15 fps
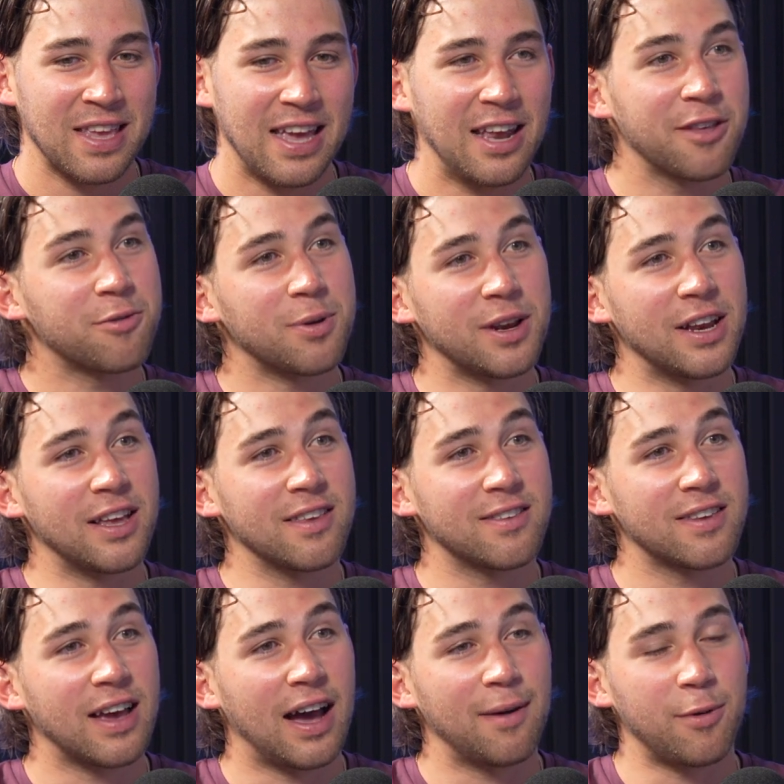it is what it is.
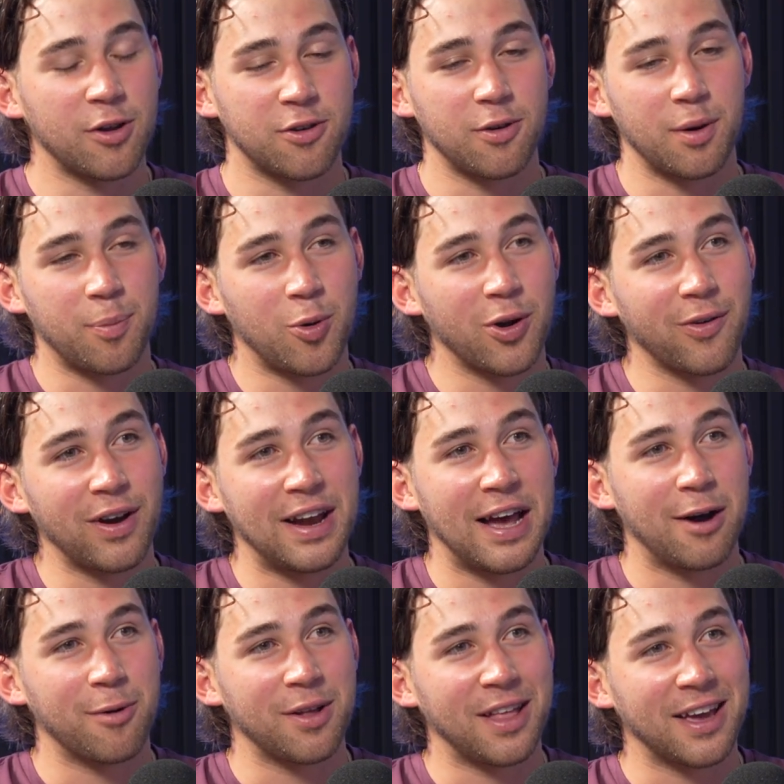I'm also at a point right now
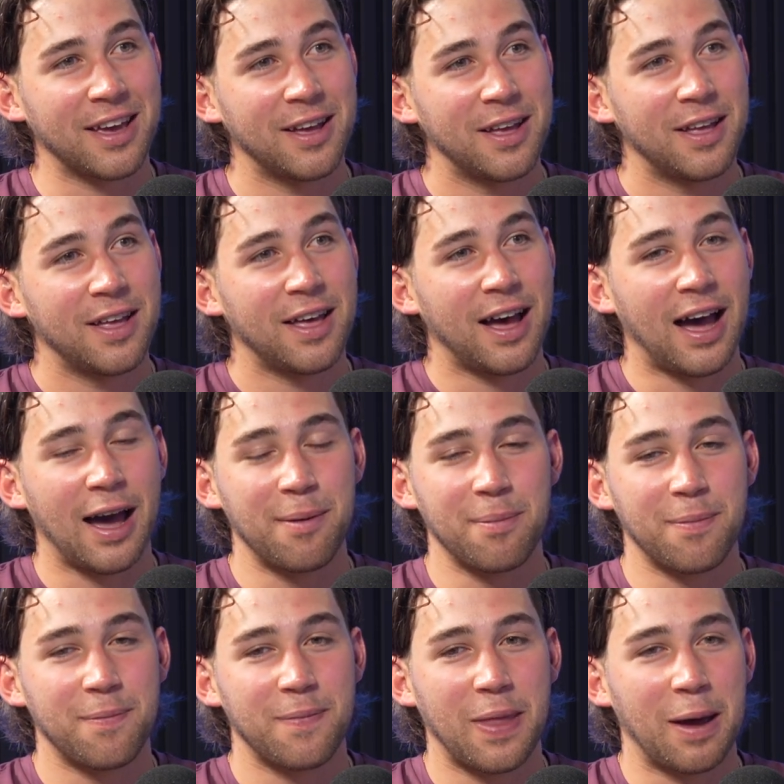where like I'm
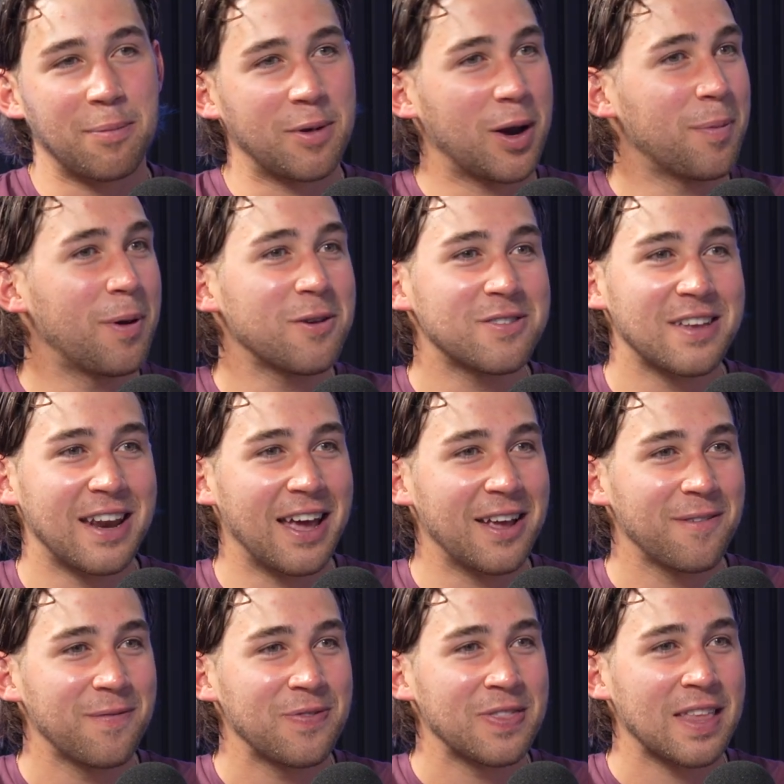gonna post today,
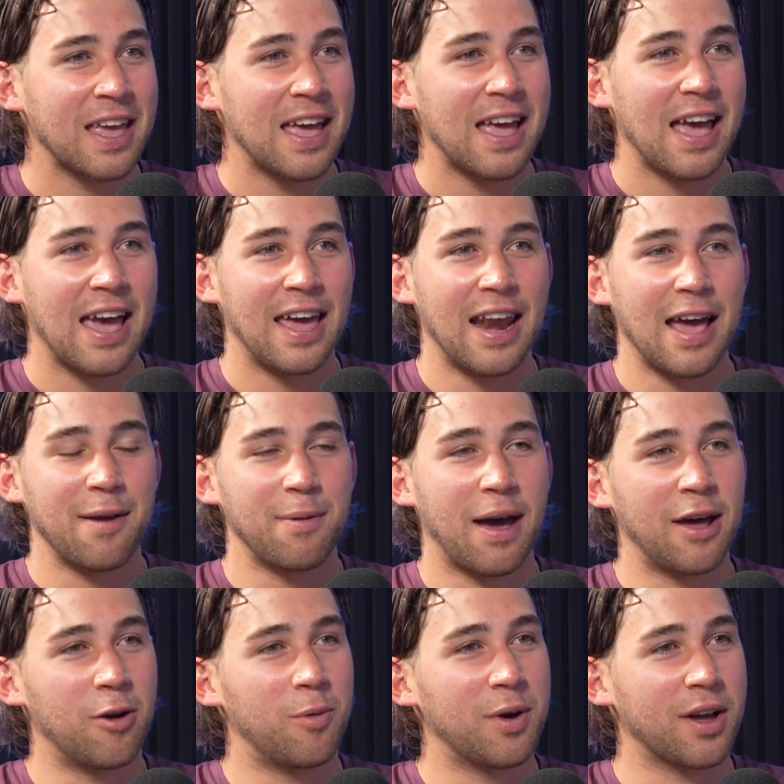mm-hmm. and I
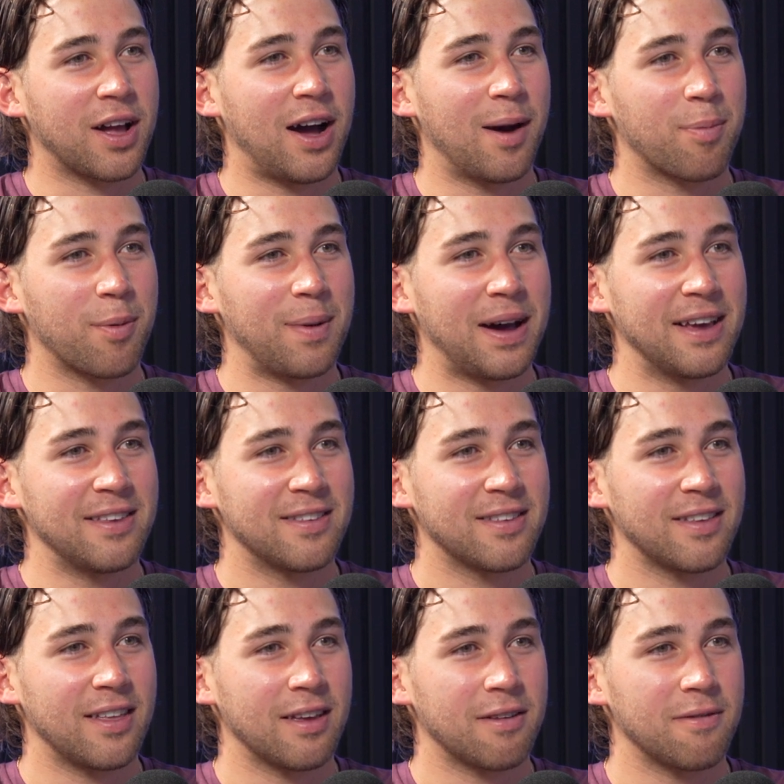don't want to compromise
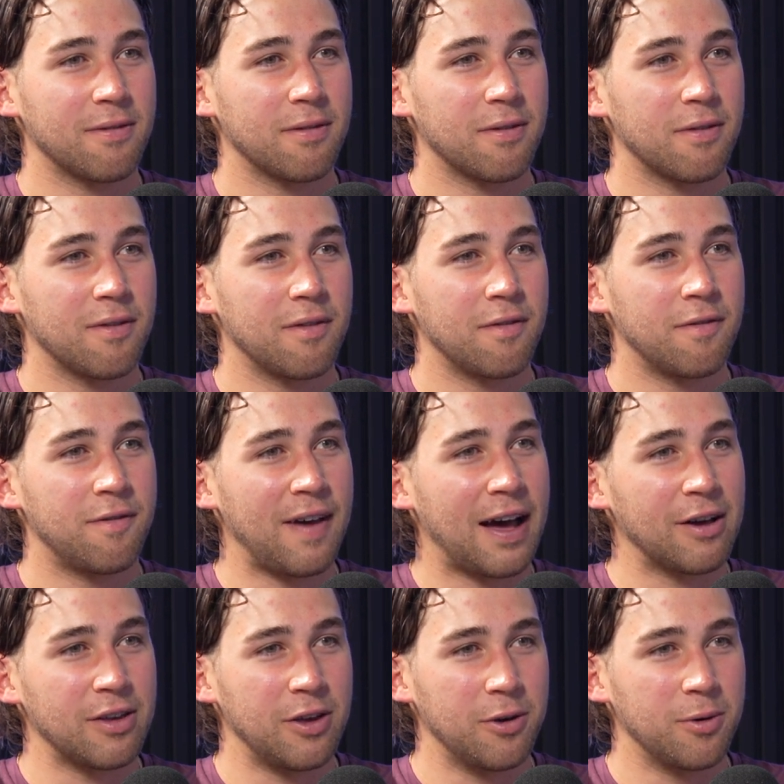like
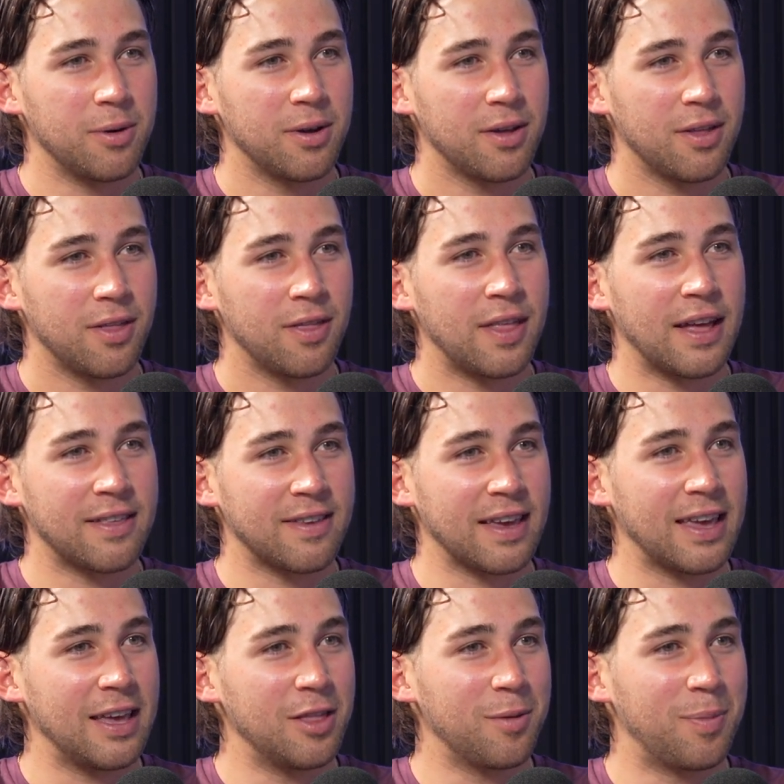value that's
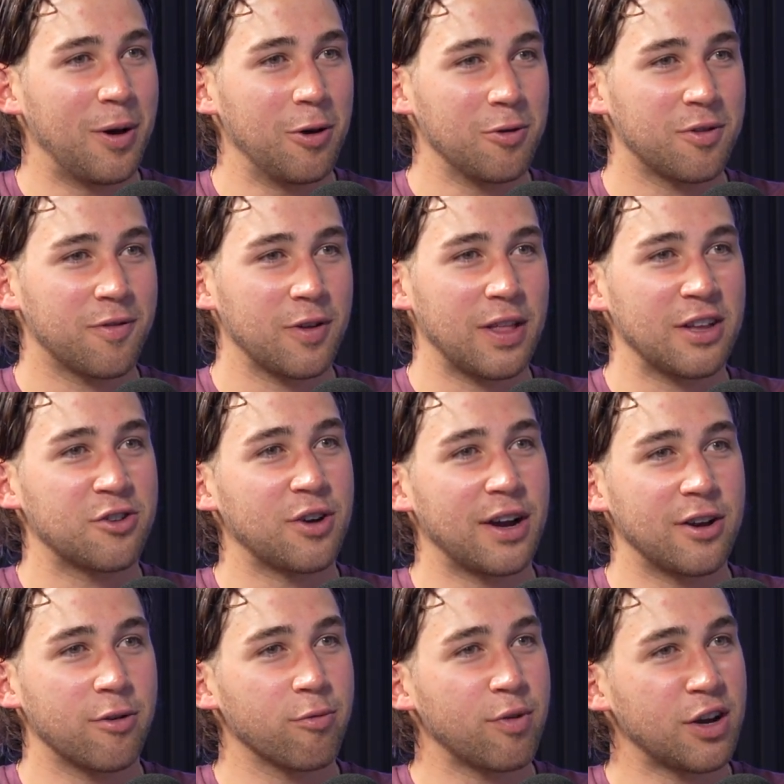like in the post for like trying
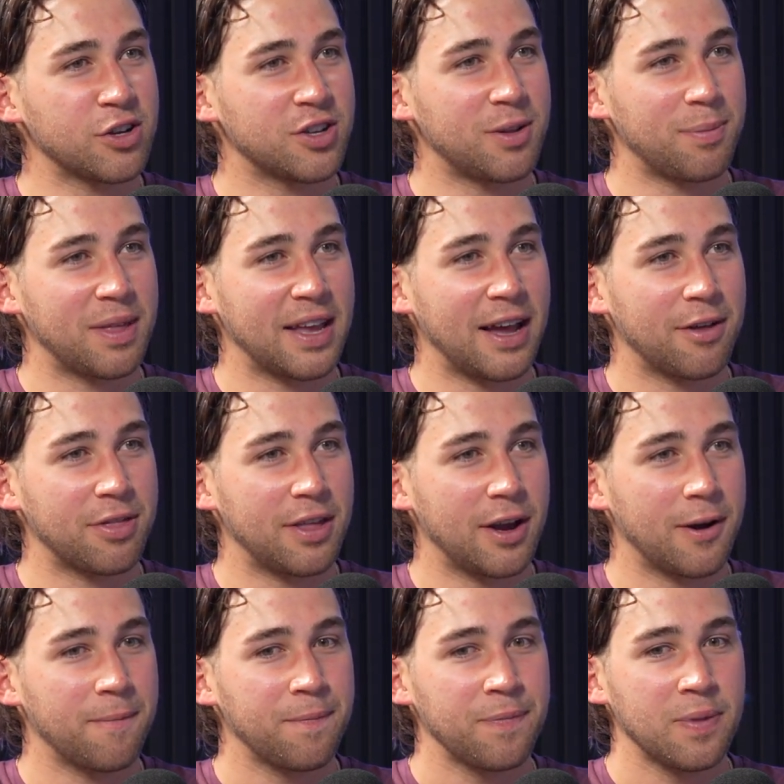to rush something out
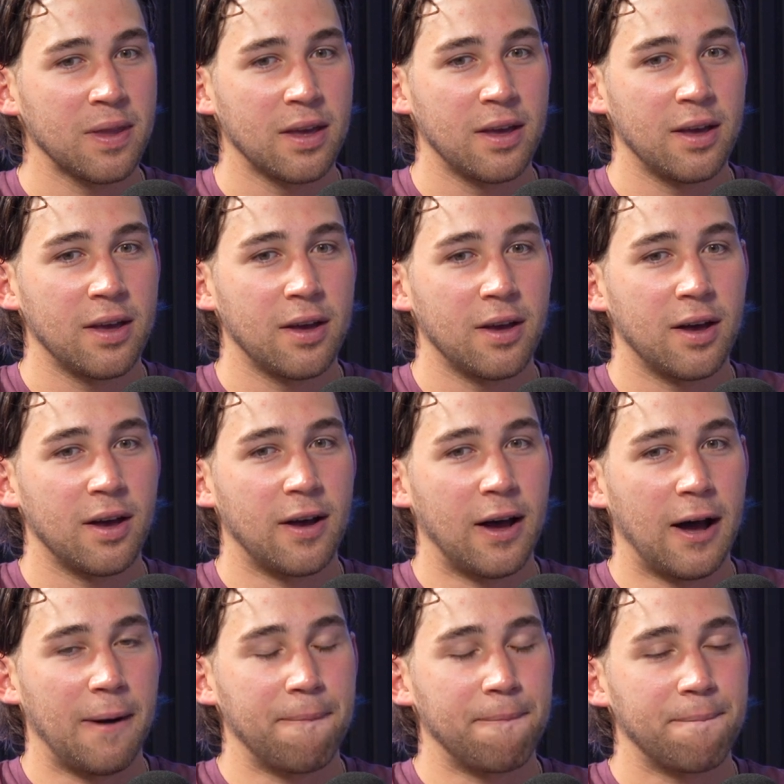there.
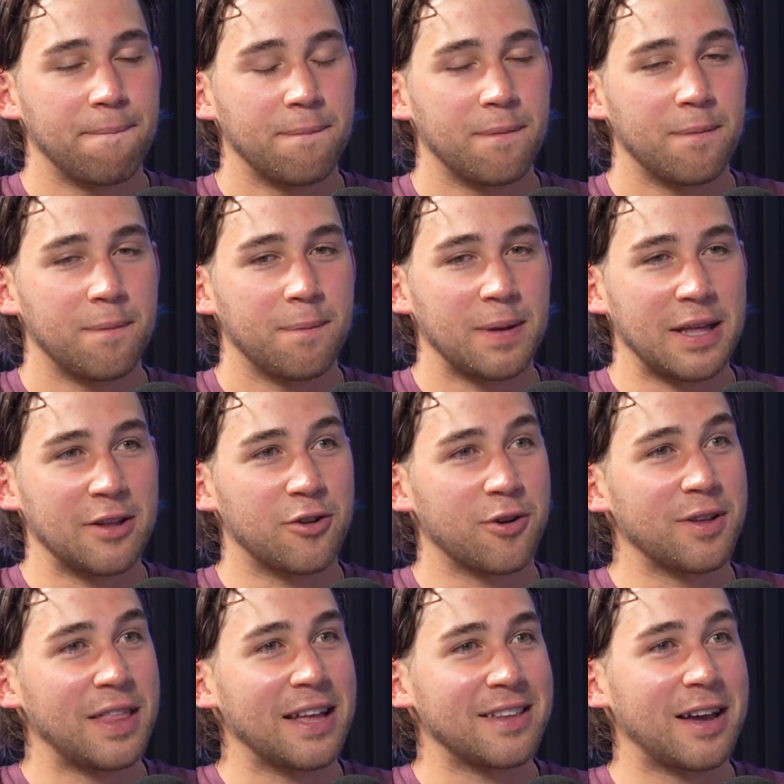But like
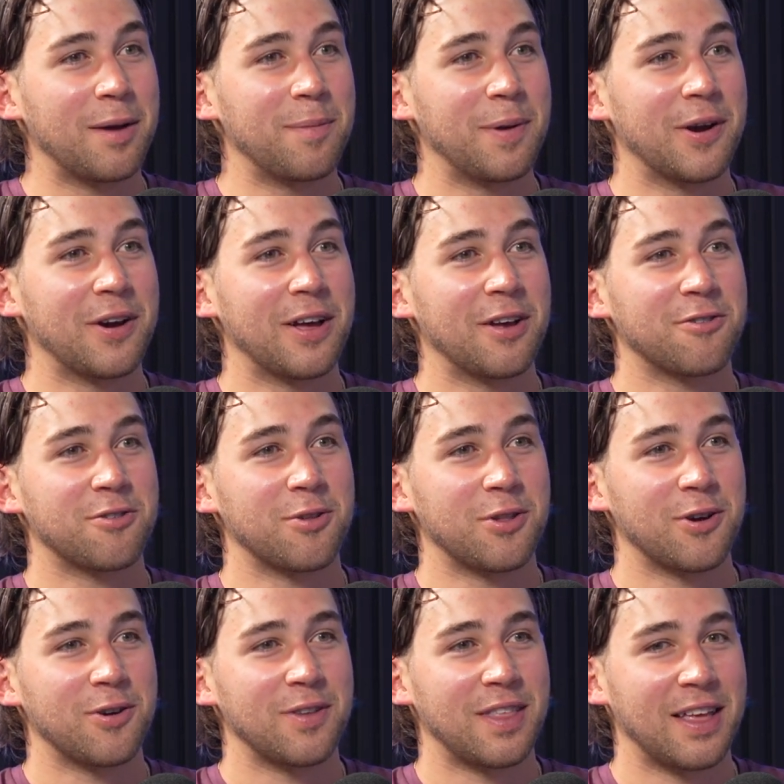during that time period, I also
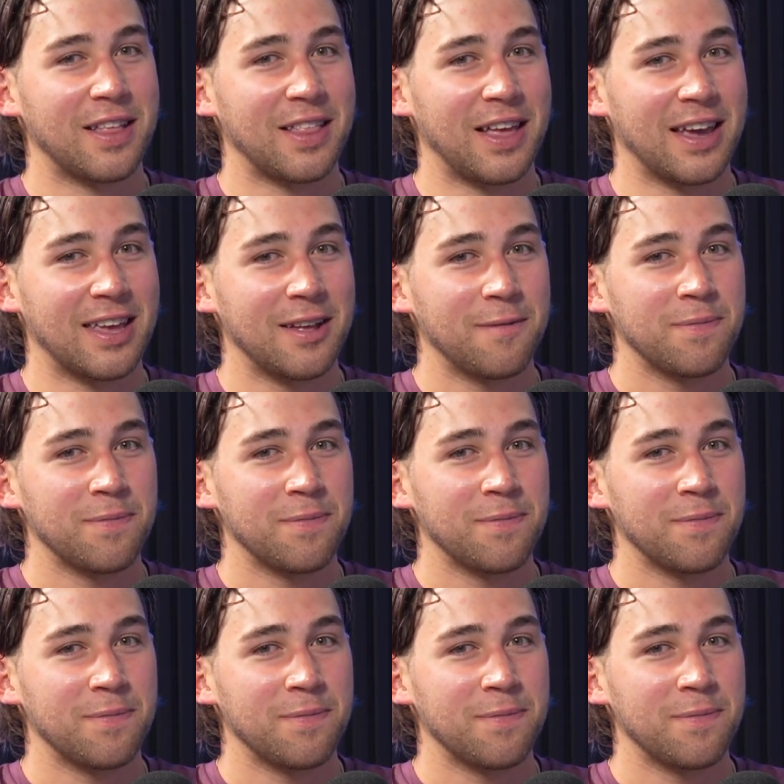learned that like